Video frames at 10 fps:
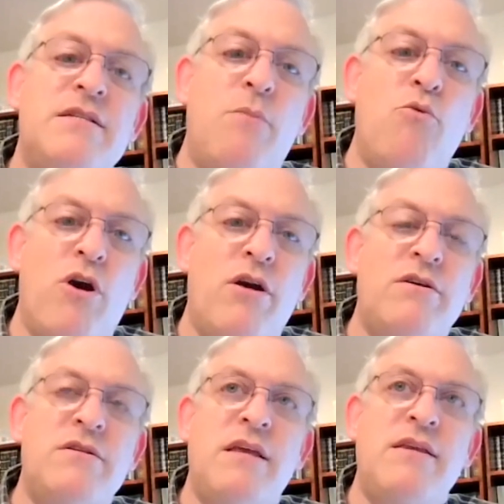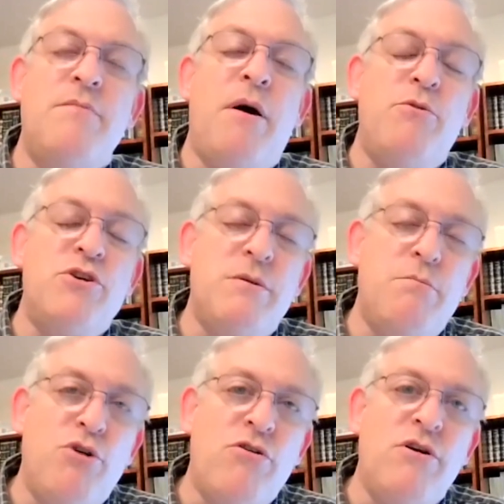some works, they did publish
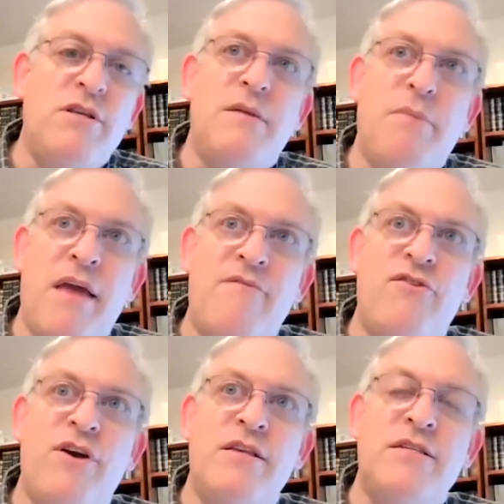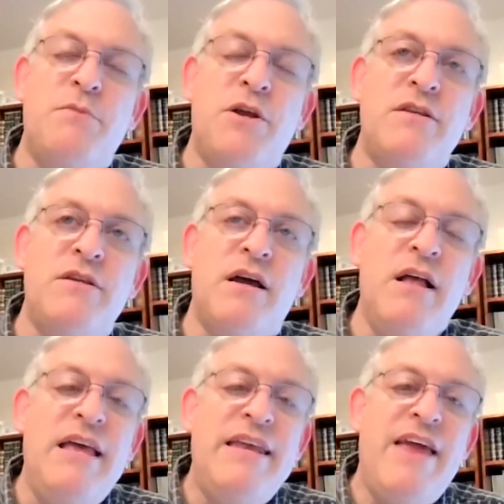some booklets and pamphlets, but uh,